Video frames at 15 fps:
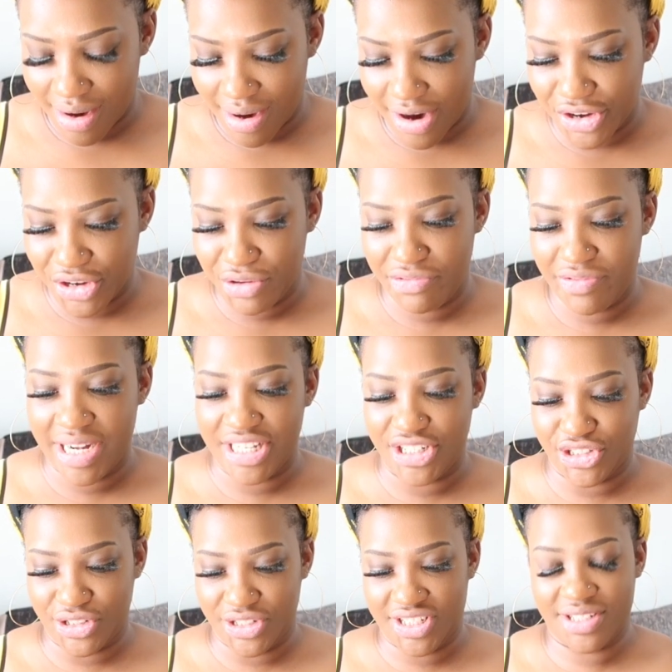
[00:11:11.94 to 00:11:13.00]
Are you
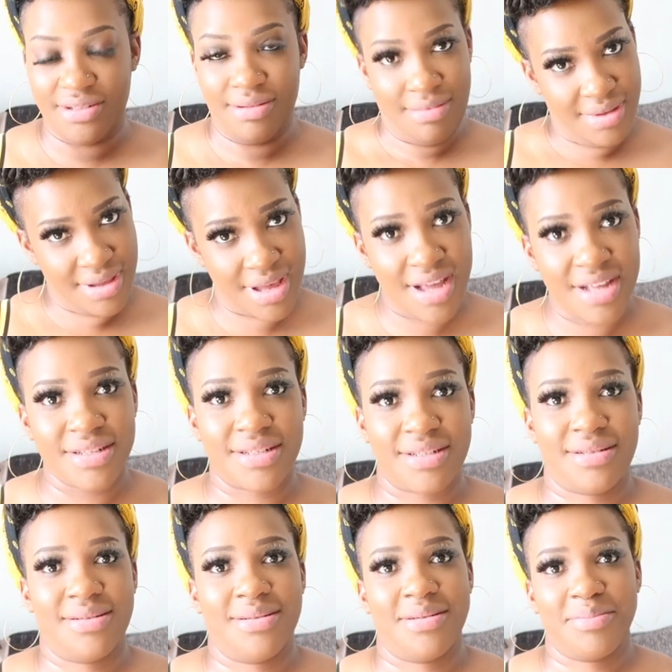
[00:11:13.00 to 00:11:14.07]
religious?
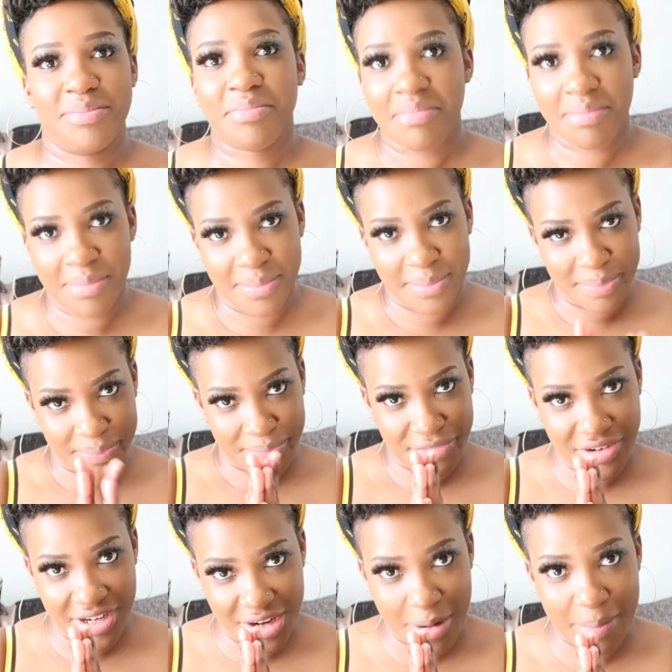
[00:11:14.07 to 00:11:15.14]
Yes.
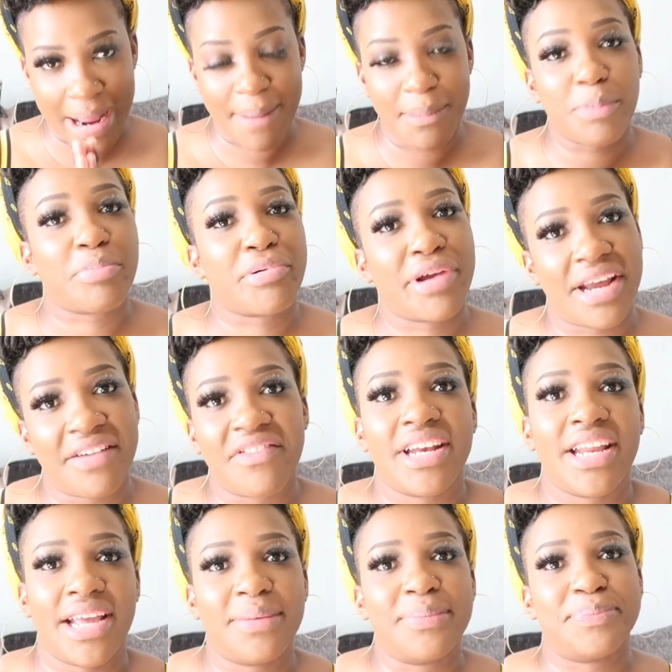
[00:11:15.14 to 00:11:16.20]
Read your Bible, pray every
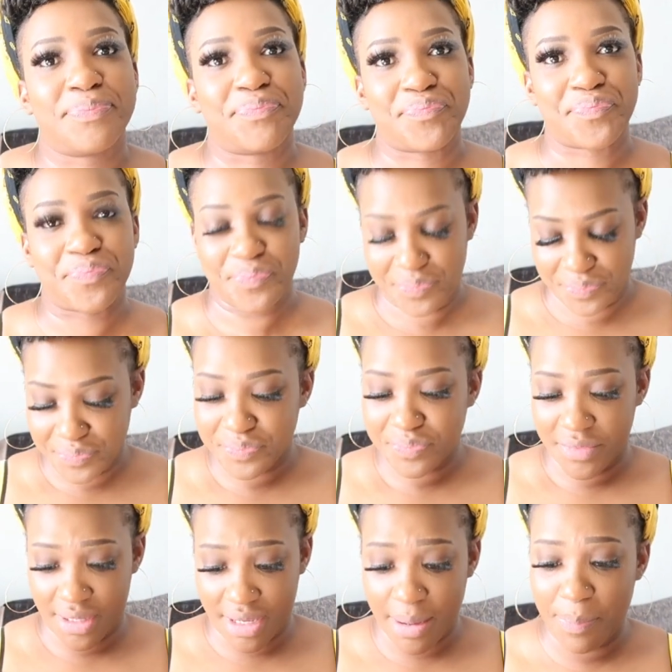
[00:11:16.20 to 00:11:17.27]
day.
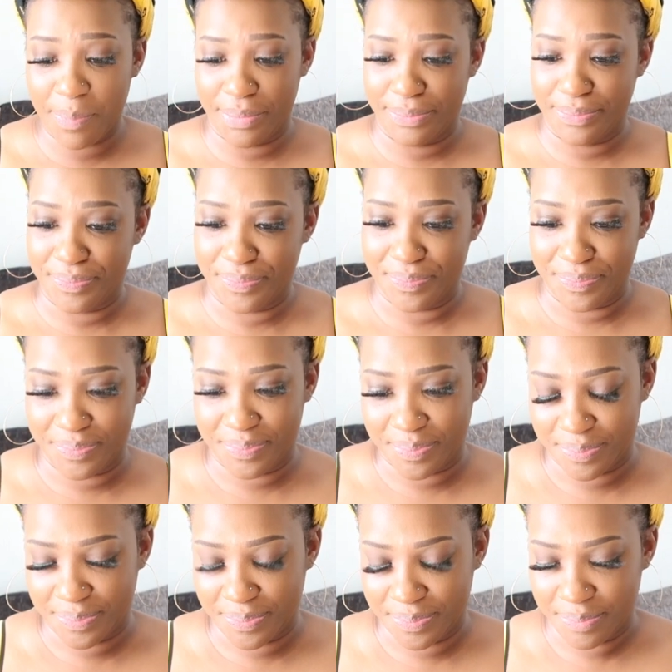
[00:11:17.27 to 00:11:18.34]
Yep.
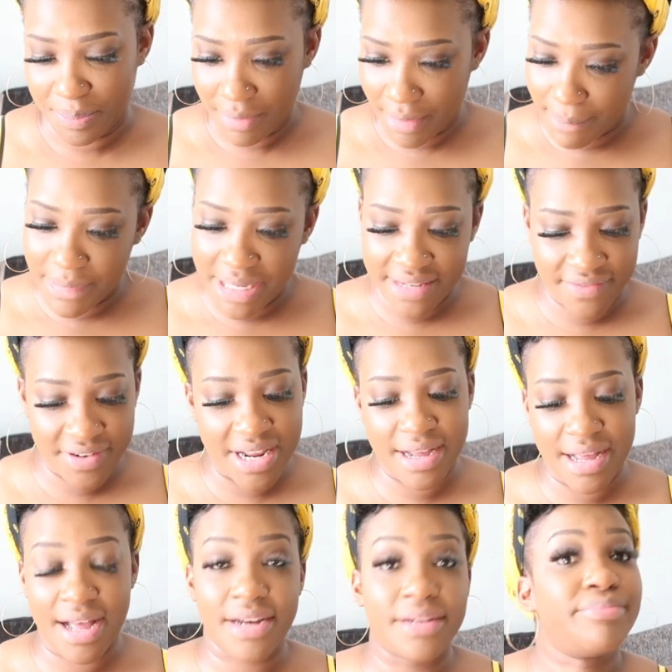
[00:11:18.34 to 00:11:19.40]
Believe in
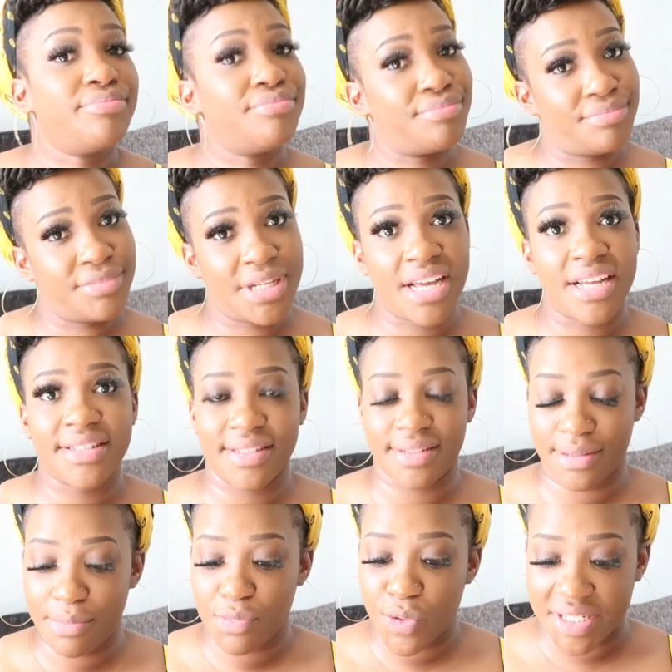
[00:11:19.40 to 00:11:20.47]
a God. Yes,
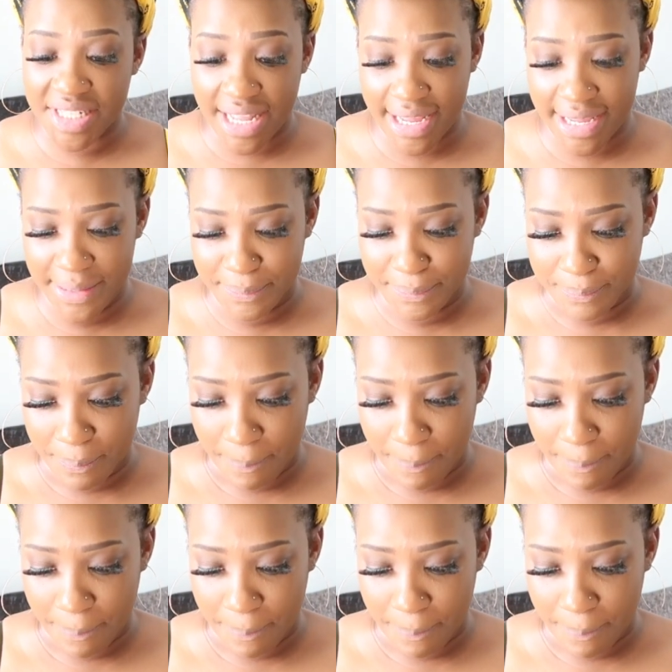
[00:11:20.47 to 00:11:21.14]
the Most High.